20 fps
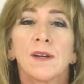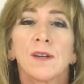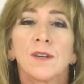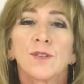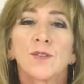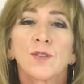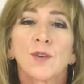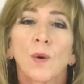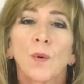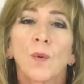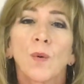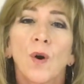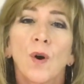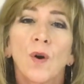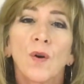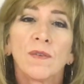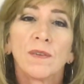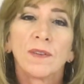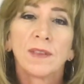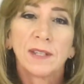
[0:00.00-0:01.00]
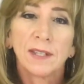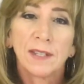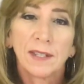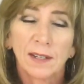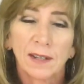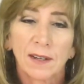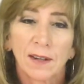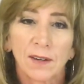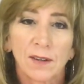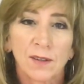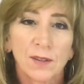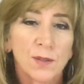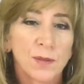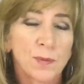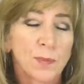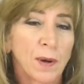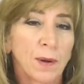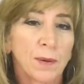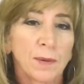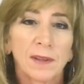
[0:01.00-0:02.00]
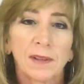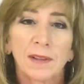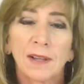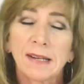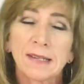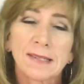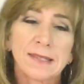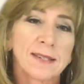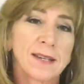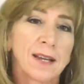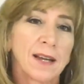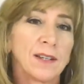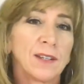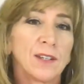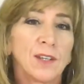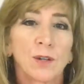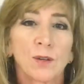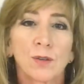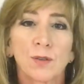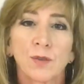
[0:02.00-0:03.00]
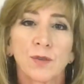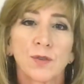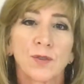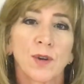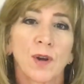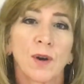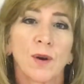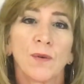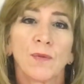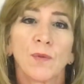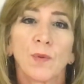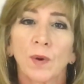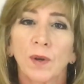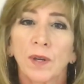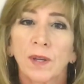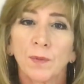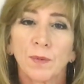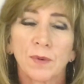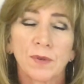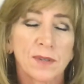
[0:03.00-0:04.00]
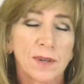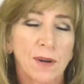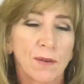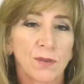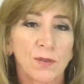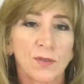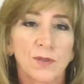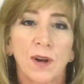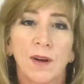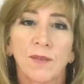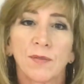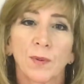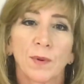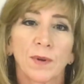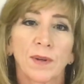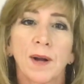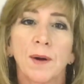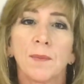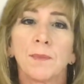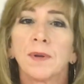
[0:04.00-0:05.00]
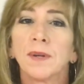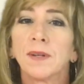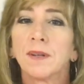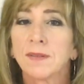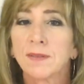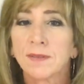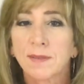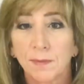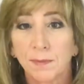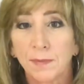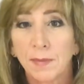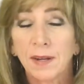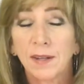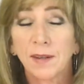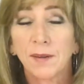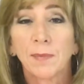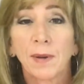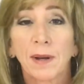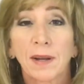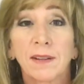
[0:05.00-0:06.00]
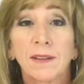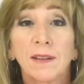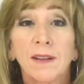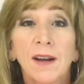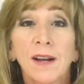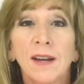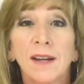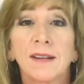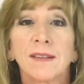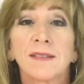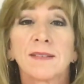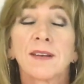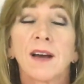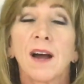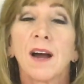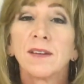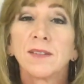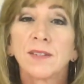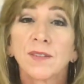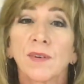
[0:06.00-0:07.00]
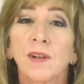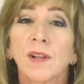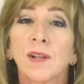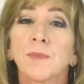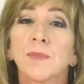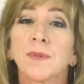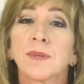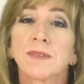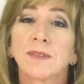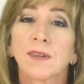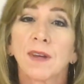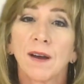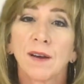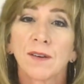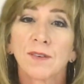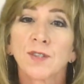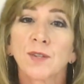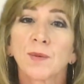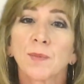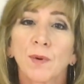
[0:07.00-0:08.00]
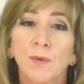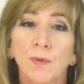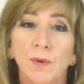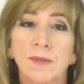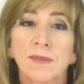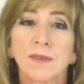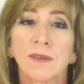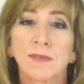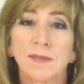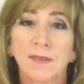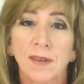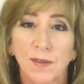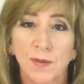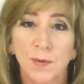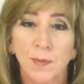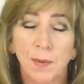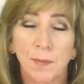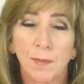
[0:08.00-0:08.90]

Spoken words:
So over the years, probably the last 10 years or so of working with several software companies and many of my clients, I developed this customer risk assessment